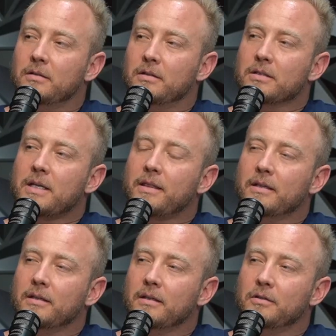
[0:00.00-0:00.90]

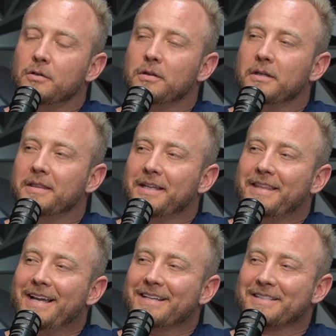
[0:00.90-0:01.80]
Do you think that
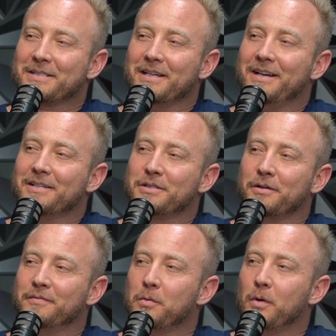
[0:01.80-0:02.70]
that's
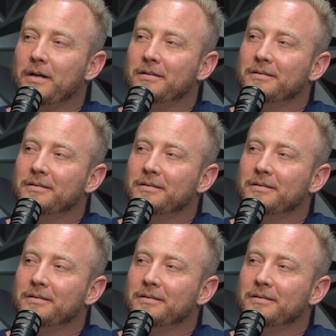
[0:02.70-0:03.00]
served you well?